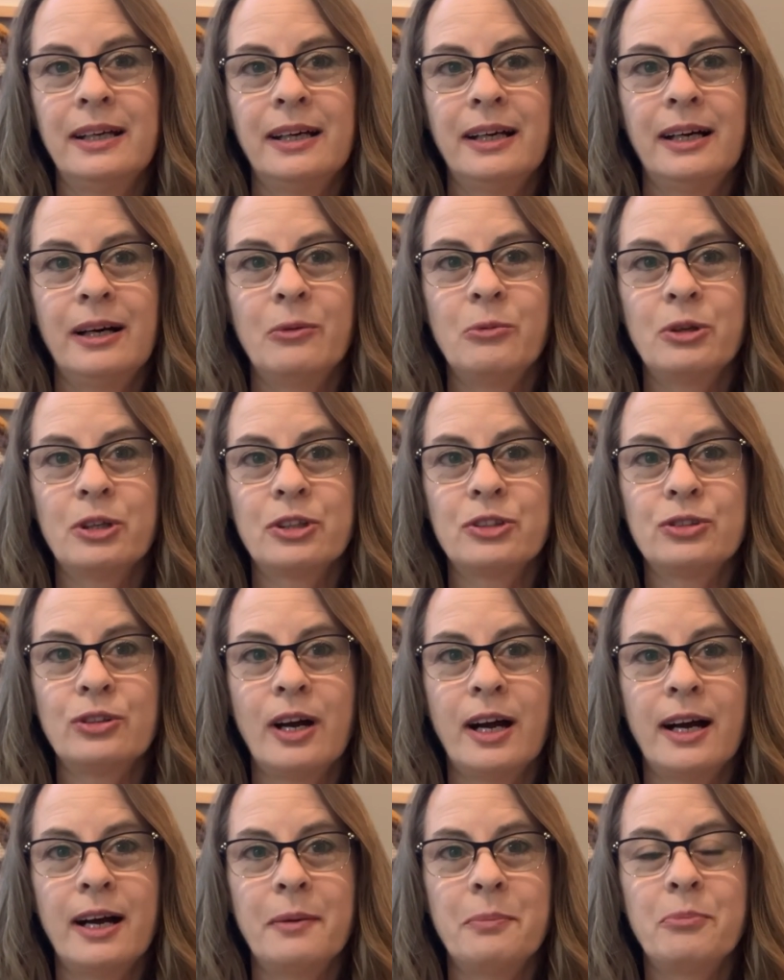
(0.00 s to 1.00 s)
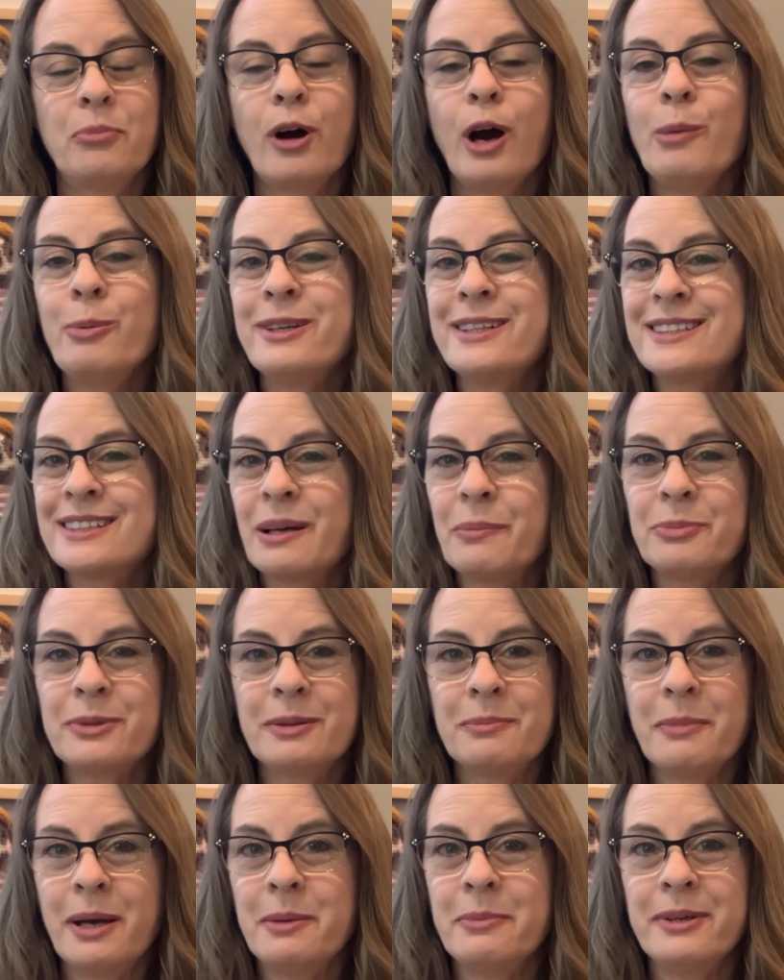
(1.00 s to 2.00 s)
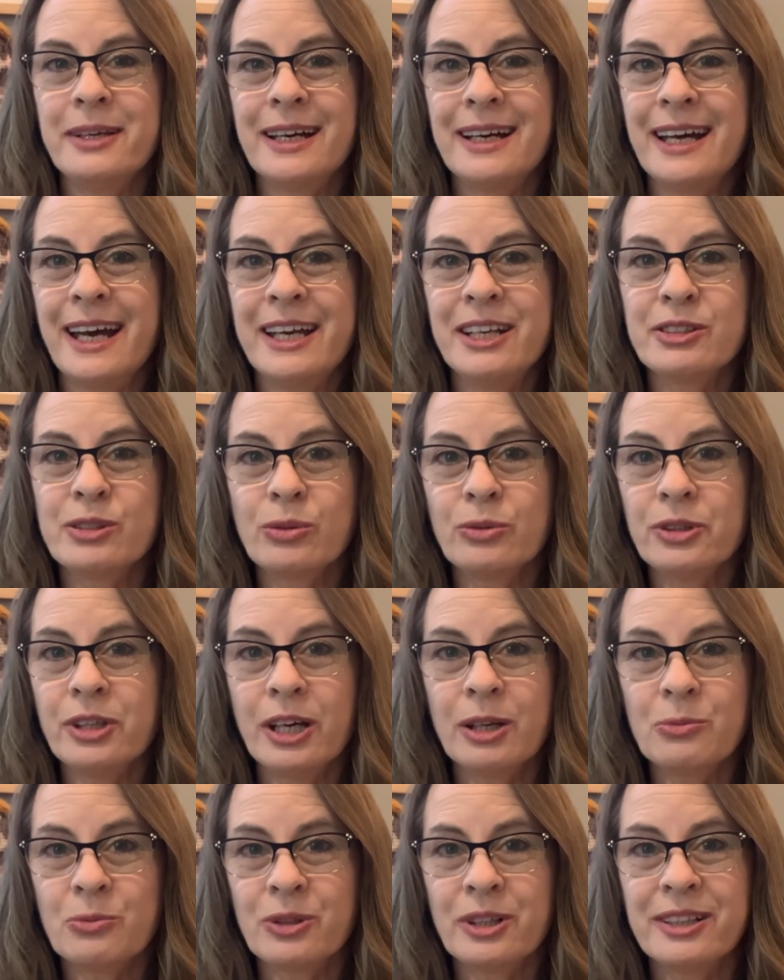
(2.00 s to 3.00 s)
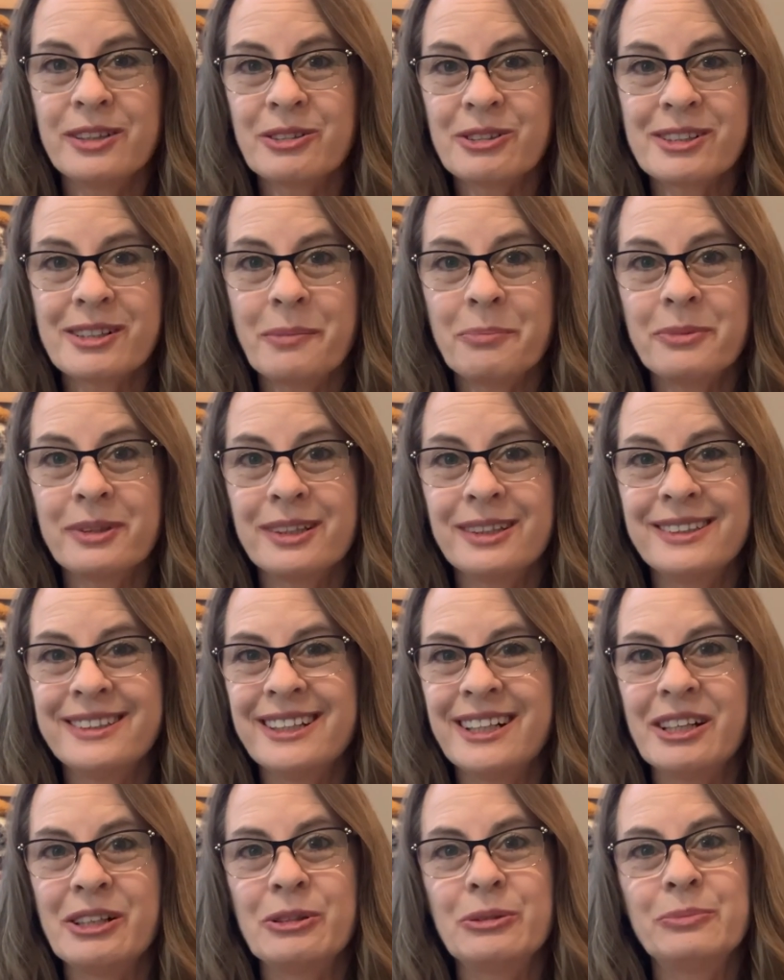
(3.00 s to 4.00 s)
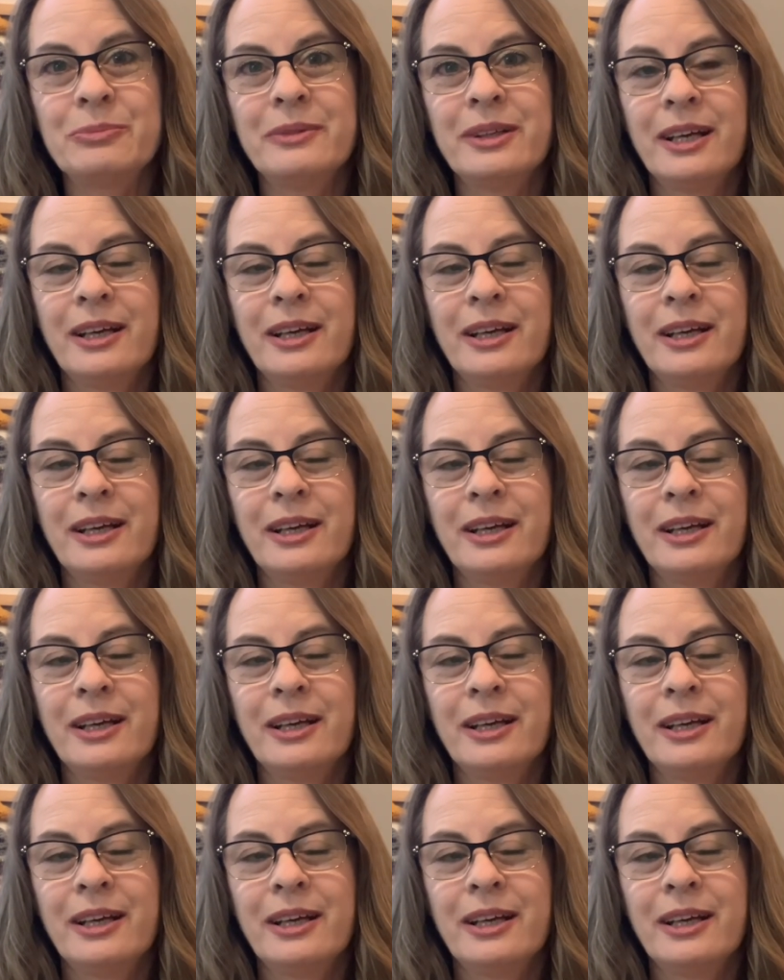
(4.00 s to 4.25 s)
I want to try probably something, maybe a hazelnut one or something, you know.